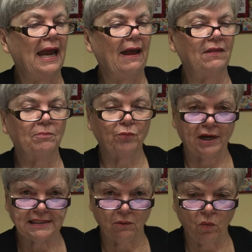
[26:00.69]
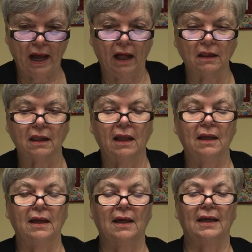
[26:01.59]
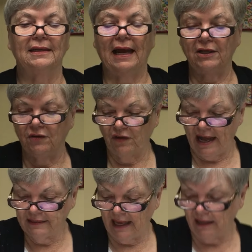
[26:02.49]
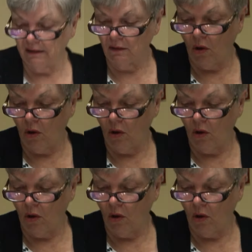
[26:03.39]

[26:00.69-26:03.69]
and then press it well. Now you've got that little